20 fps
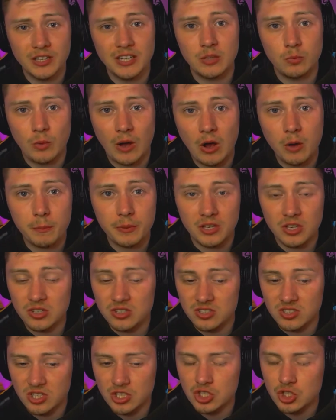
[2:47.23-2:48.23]
well because
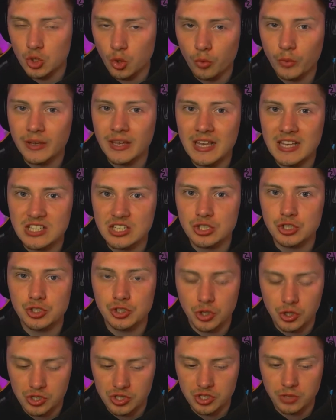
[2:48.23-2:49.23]
the story isn't
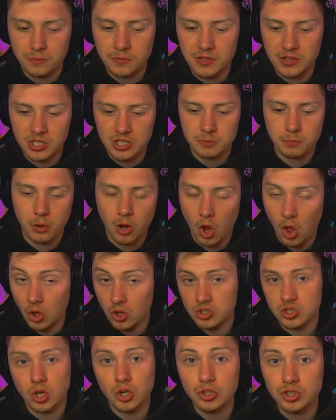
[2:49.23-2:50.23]
just something that's
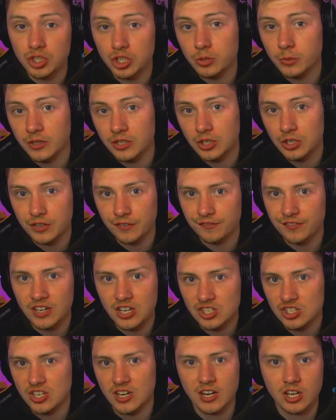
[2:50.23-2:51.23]
plonked on you and you can
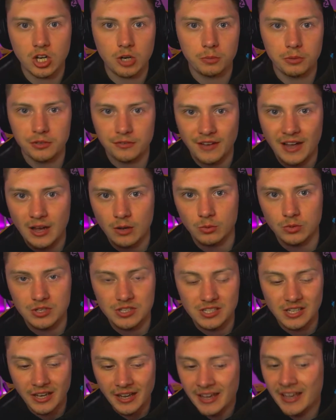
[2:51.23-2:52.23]
finish it in a couple of hours.
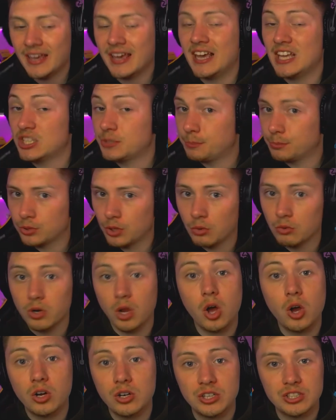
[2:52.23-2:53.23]
It's
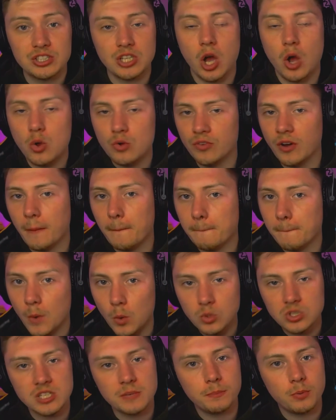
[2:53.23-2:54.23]
prolonged over
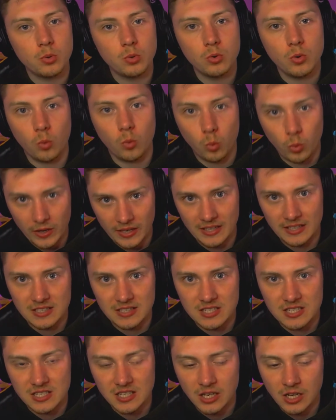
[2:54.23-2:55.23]
multiple
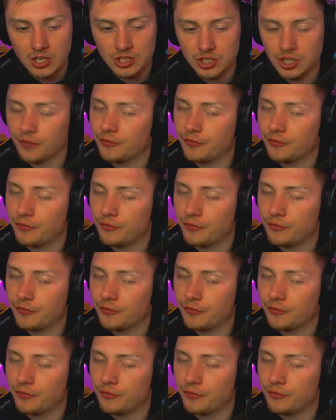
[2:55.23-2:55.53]
weeks. So for